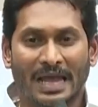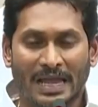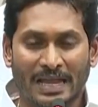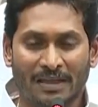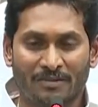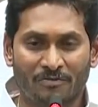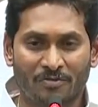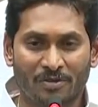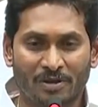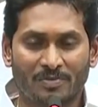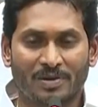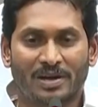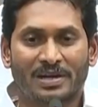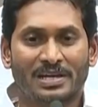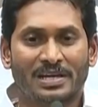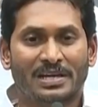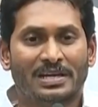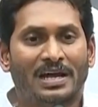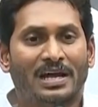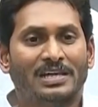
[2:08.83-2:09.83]

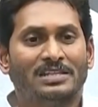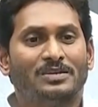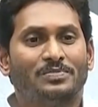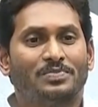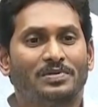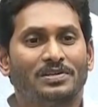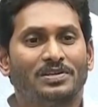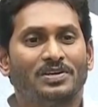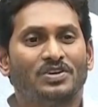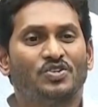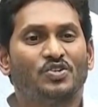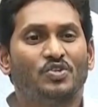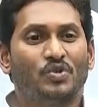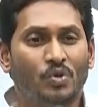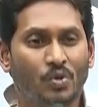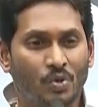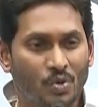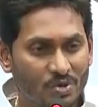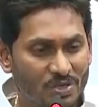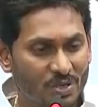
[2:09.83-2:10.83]
Everybody in Andhra Pradesh
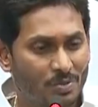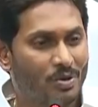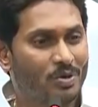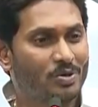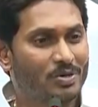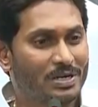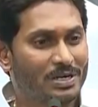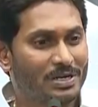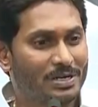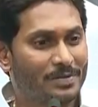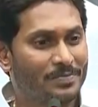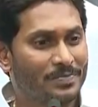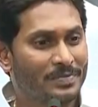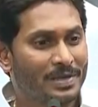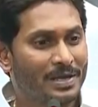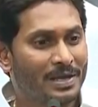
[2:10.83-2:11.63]
knows about it.